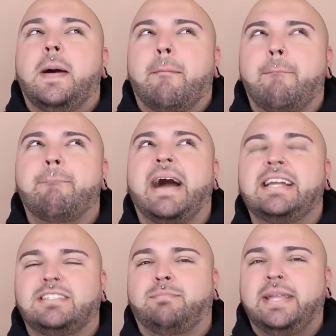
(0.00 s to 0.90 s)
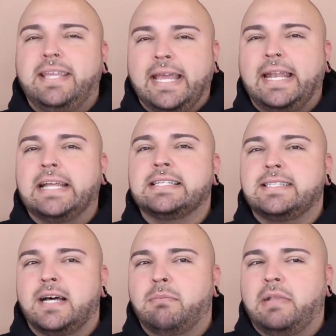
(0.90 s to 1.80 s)
might be getting
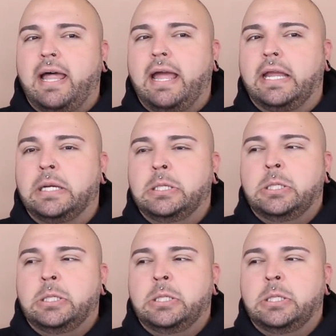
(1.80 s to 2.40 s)
some like